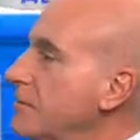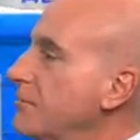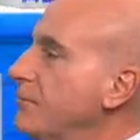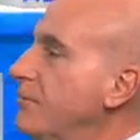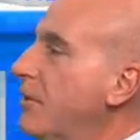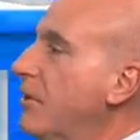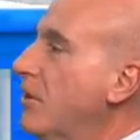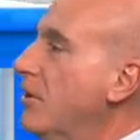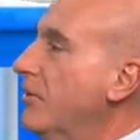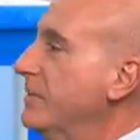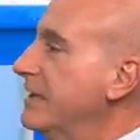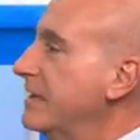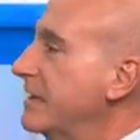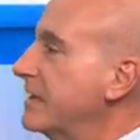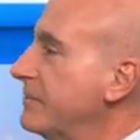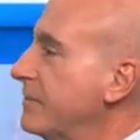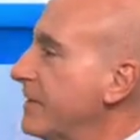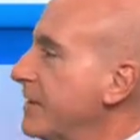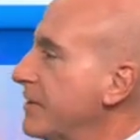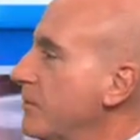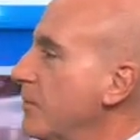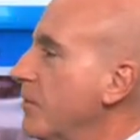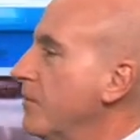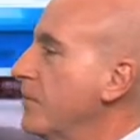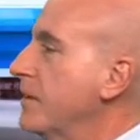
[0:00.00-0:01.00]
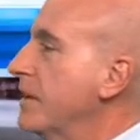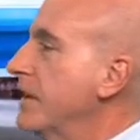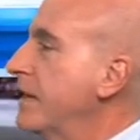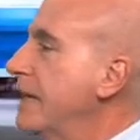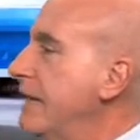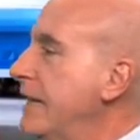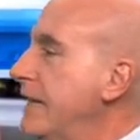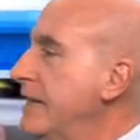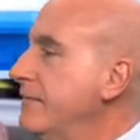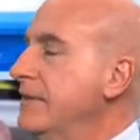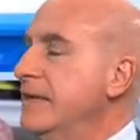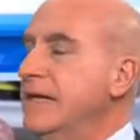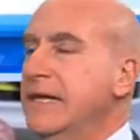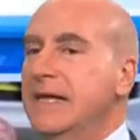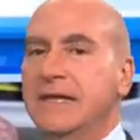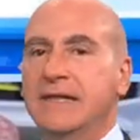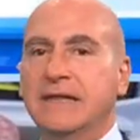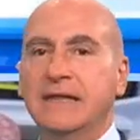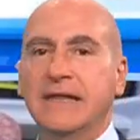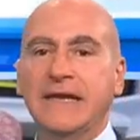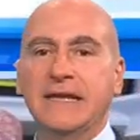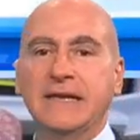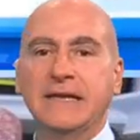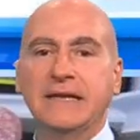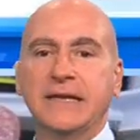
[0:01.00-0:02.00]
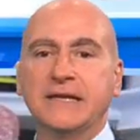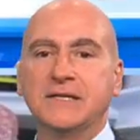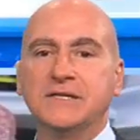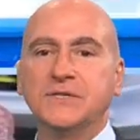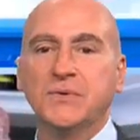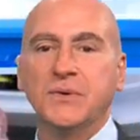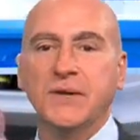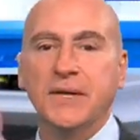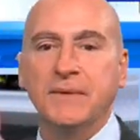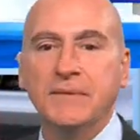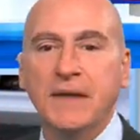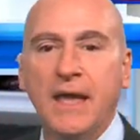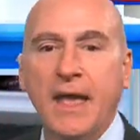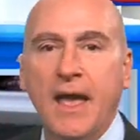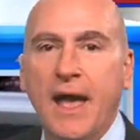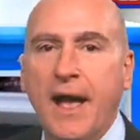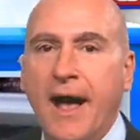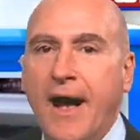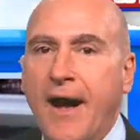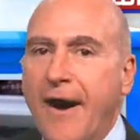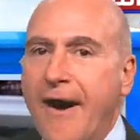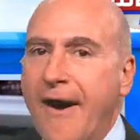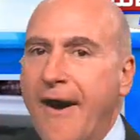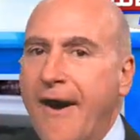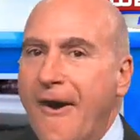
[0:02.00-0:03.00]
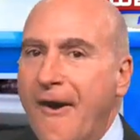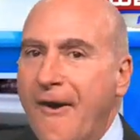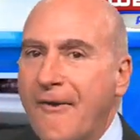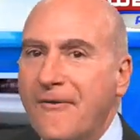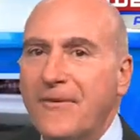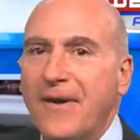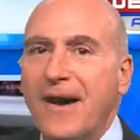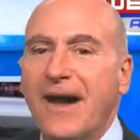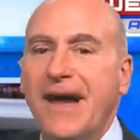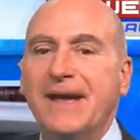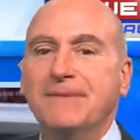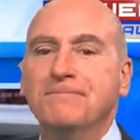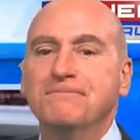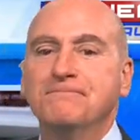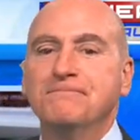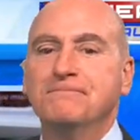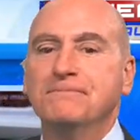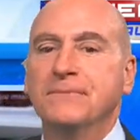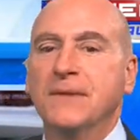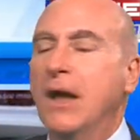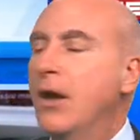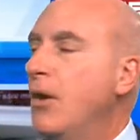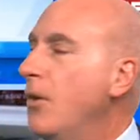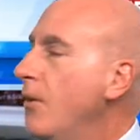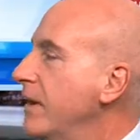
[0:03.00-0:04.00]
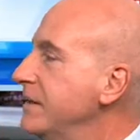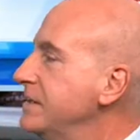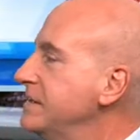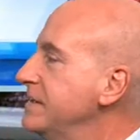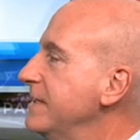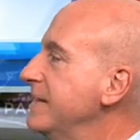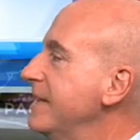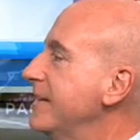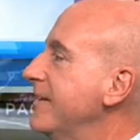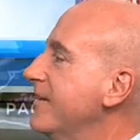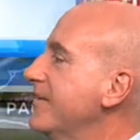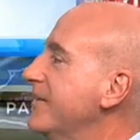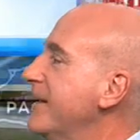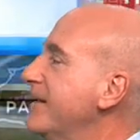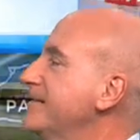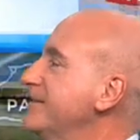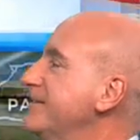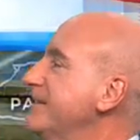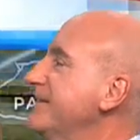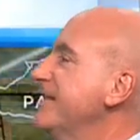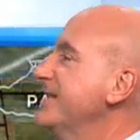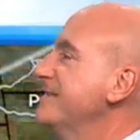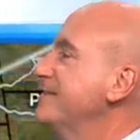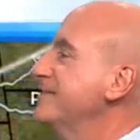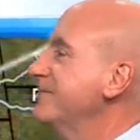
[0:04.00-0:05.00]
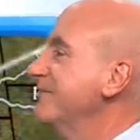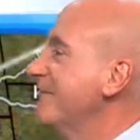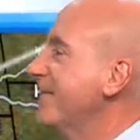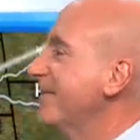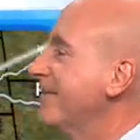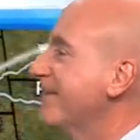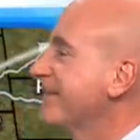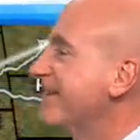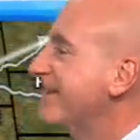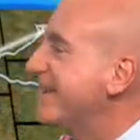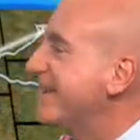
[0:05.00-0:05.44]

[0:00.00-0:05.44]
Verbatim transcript: balmy compared to what we're going to have late next week. All right. Oh, I did that. I did that too early.